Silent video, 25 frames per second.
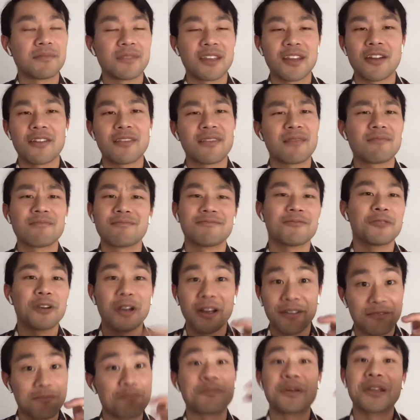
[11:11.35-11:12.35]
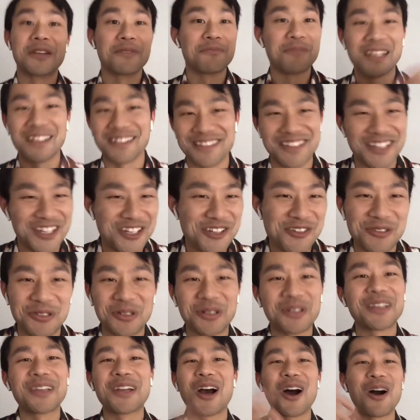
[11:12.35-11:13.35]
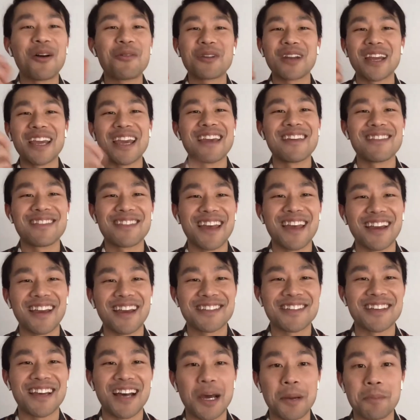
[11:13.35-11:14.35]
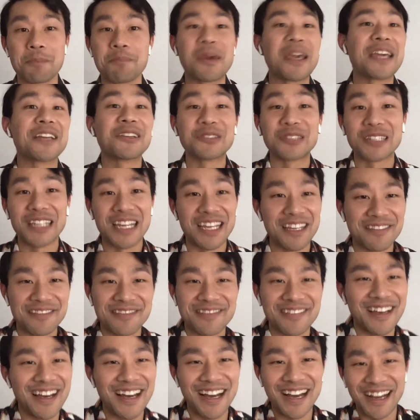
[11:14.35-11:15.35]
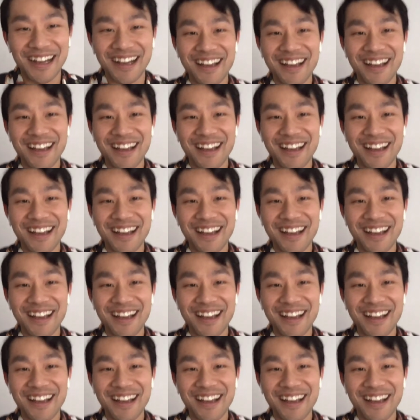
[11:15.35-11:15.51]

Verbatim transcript: you know, what a bitter melon dish, or, you know, I want to eat that beetle leaf,